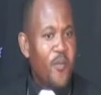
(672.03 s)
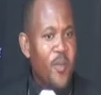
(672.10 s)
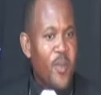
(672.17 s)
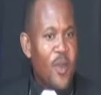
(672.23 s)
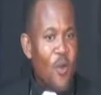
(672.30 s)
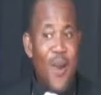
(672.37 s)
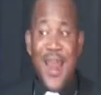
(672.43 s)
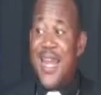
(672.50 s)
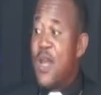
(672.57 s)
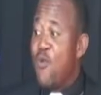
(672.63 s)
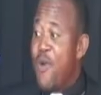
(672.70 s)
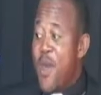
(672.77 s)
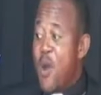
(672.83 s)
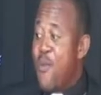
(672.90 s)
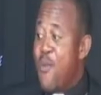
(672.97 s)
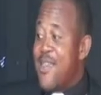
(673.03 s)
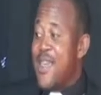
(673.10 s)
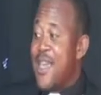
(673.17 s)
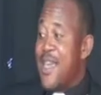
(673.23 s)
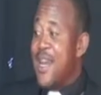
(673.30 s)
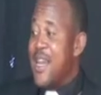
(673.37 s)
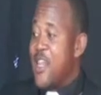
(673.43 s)
When the women were
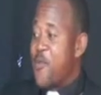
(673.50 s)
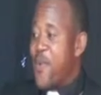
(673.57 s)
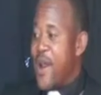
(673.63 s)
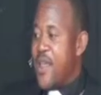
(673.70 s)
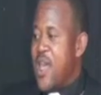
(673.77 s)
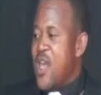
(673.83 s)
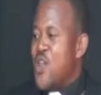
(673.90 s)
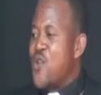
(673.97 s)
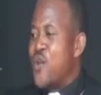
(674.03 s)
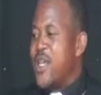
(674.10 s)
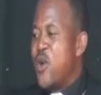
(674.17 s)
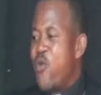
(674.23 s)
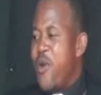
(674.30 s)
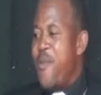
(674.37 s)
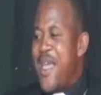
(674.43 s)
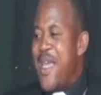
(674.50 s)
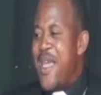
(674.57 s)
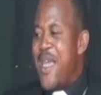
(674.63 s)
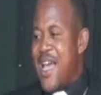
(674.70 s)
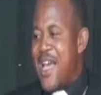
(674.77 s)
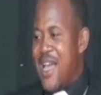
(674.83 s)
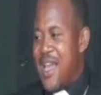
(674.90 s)
singing his praise. So the women
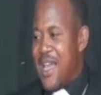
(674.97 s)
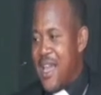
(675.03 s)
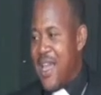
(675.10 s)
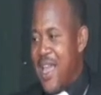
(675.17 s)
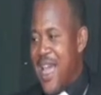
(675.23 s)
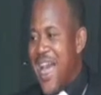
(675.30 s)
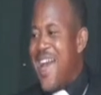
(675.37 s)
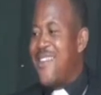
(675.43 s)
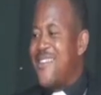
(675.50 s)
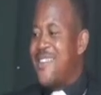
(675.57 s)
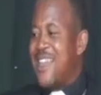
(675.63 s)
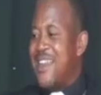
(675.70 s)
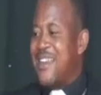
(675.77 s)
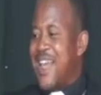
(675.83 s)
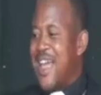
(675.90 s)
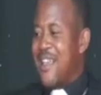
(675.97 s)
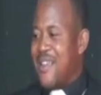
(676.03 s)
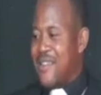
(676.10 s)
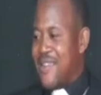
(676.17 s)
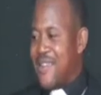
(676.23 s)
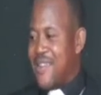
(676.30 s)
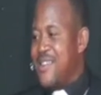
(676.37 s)
sang as they
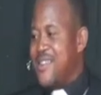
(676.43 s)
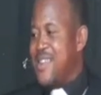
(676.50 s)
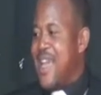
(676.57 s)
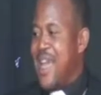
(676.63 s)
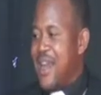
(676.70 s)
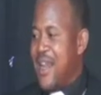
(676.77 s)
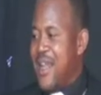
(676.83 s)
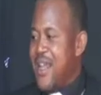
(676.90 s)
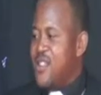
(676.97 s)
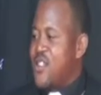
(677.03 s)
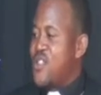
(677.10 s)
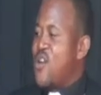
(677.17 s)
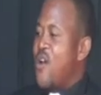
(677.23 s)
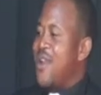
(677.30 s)
danced and said, Saul